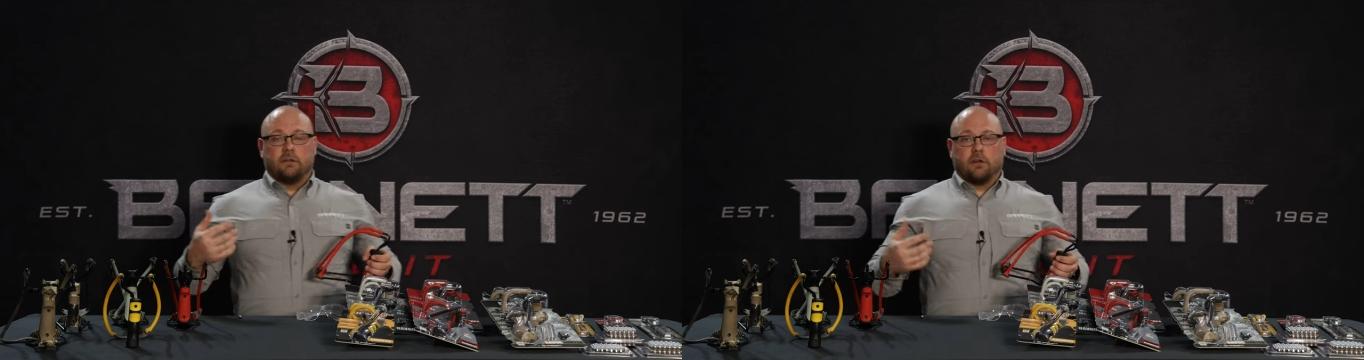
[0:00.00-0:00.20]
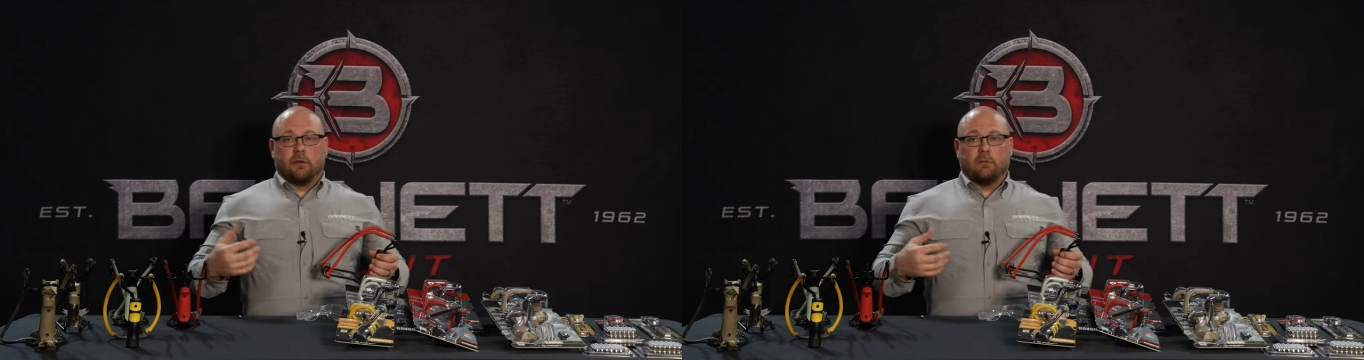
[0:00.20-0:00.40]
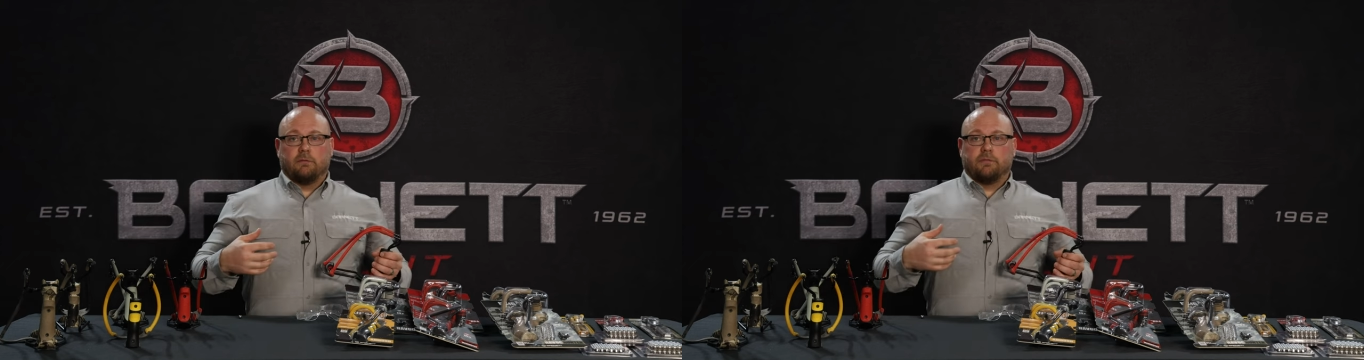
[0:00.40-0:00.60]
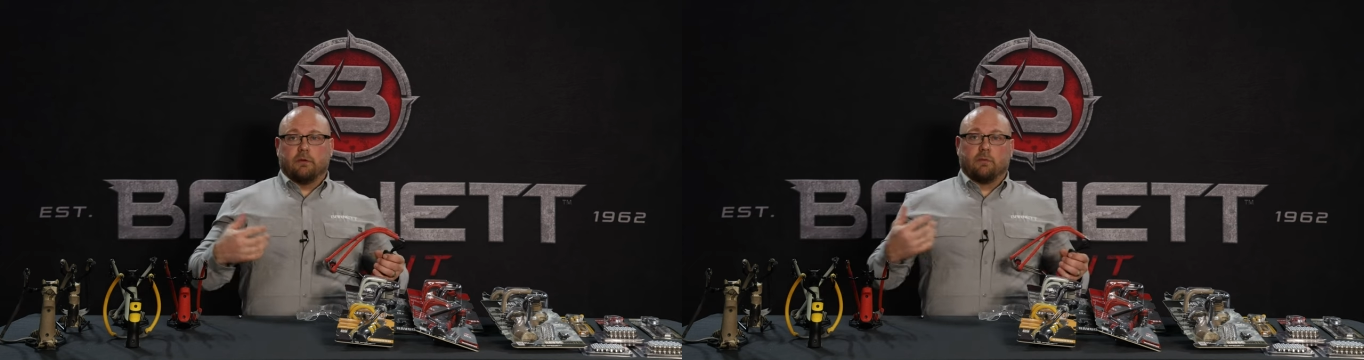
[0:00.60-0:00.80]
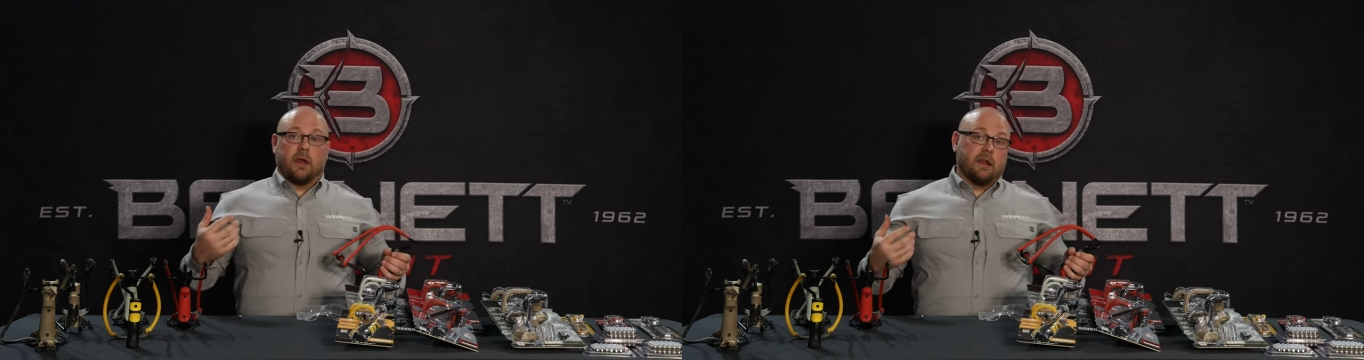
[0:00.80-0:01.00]
determine if
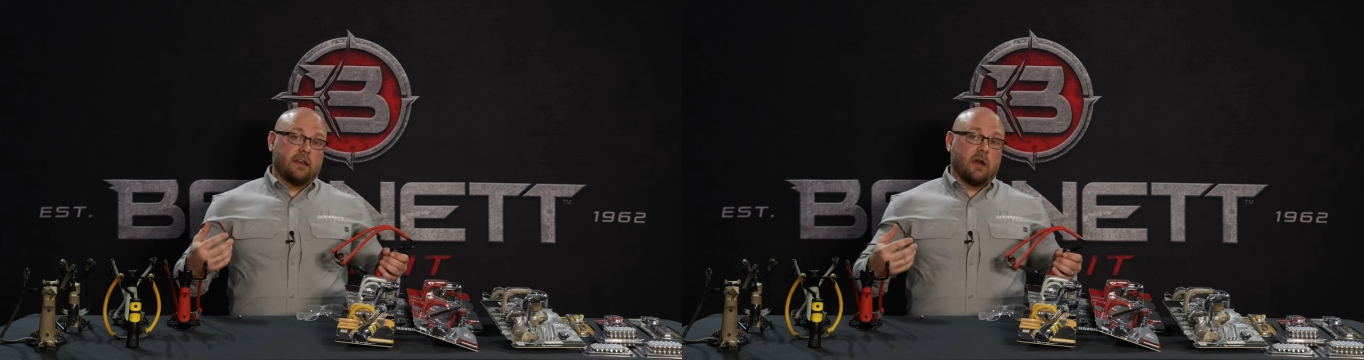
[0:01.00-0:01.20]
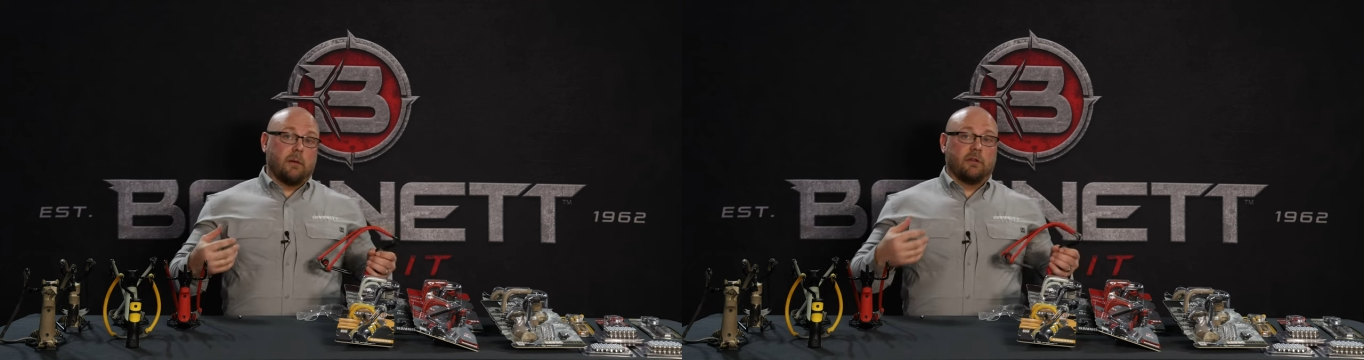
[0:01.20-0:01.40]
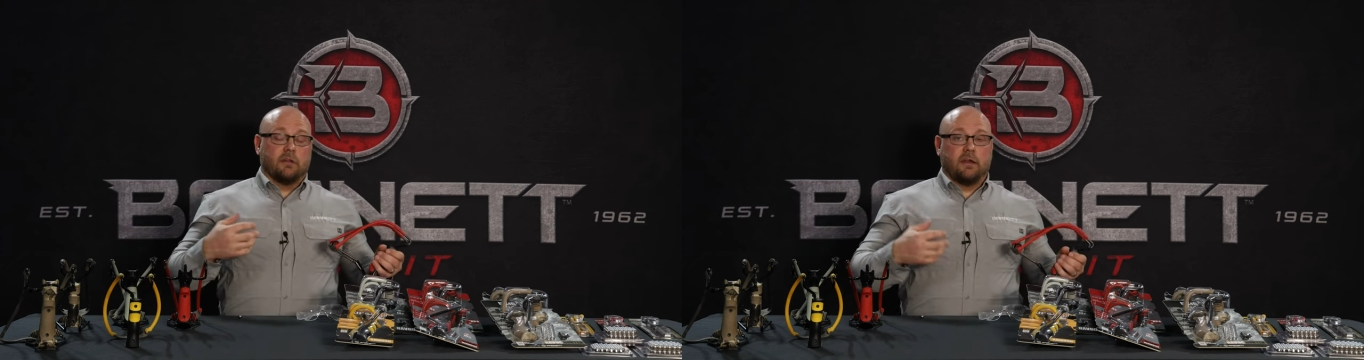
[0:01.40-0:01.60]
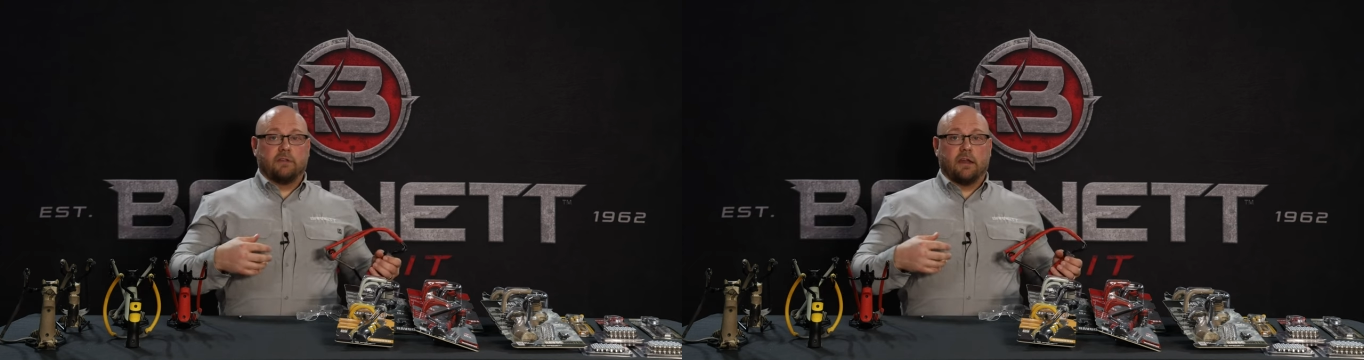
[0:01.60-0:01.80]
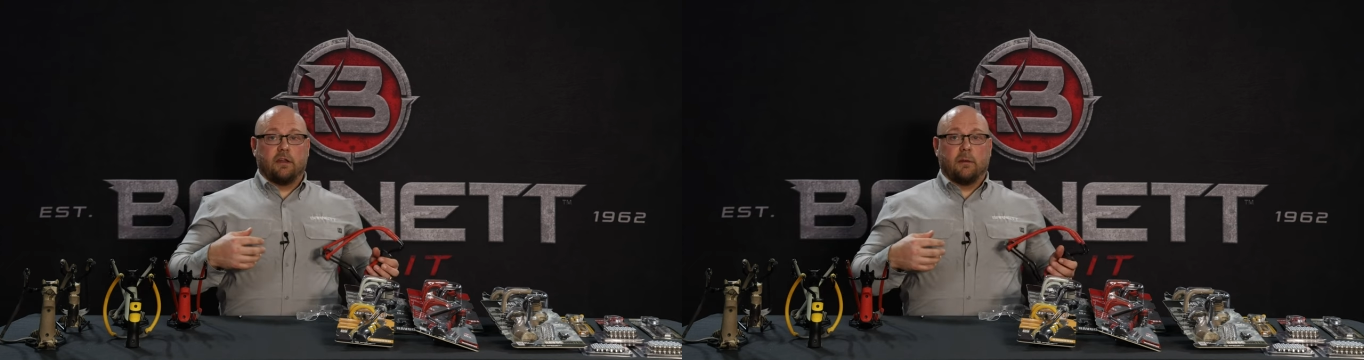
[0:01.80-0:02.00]
you're right eye dominant or
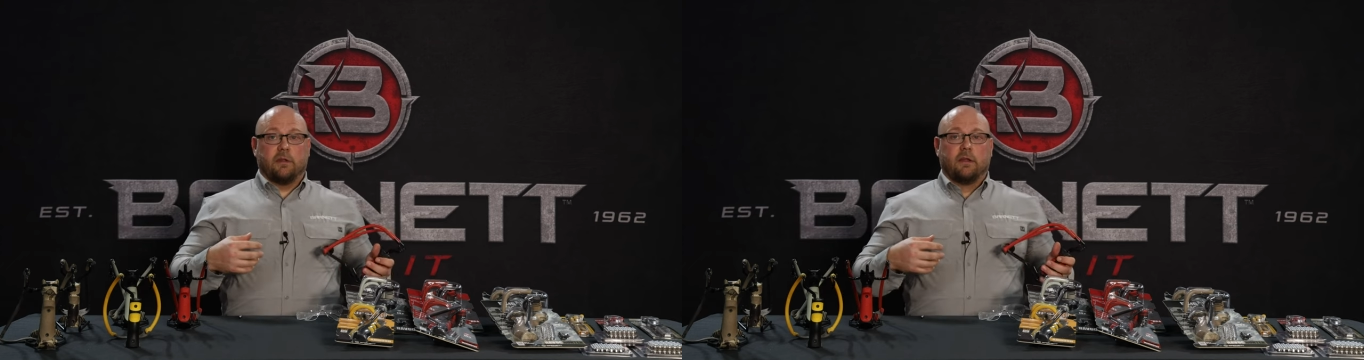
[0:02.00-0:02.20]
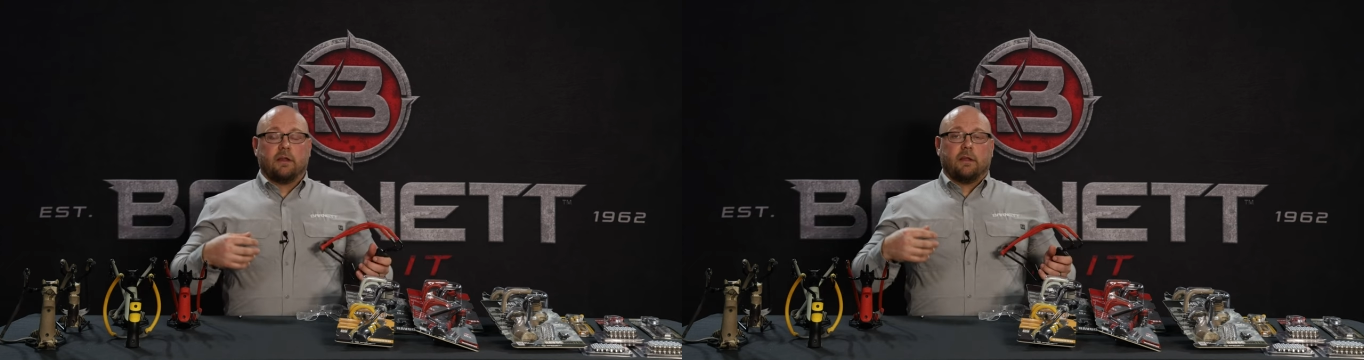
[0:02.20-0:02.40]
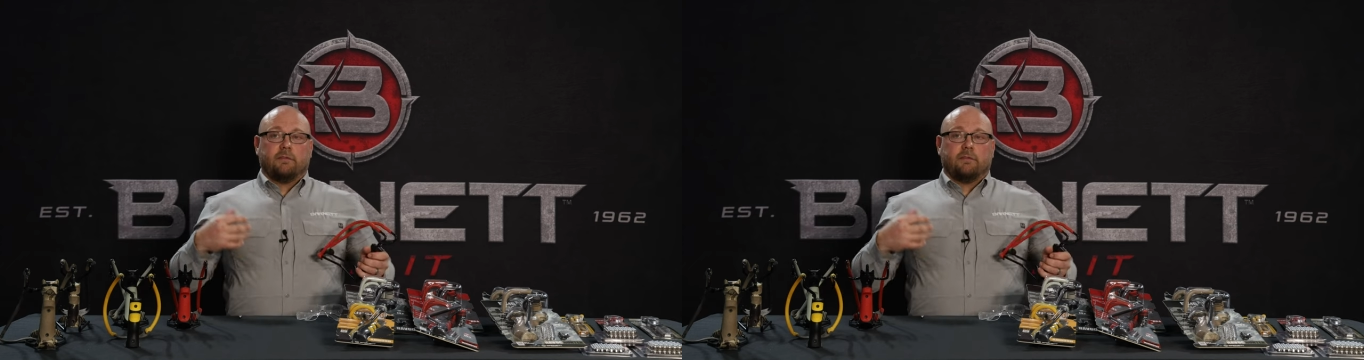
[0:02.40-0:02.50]
left eye dominant.